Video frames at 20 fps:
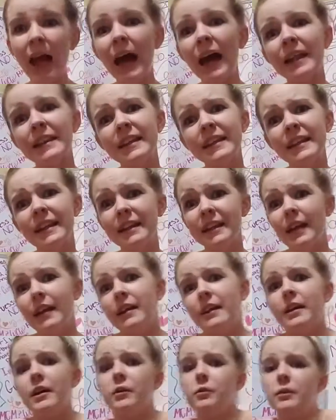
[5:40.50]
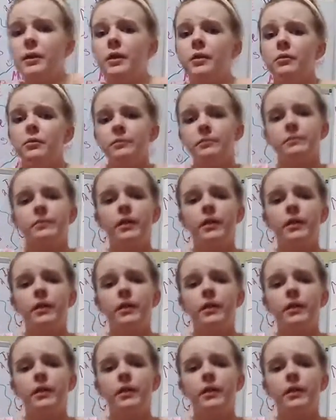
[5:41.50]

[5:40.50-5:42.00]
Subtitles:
I think I gotta go, though.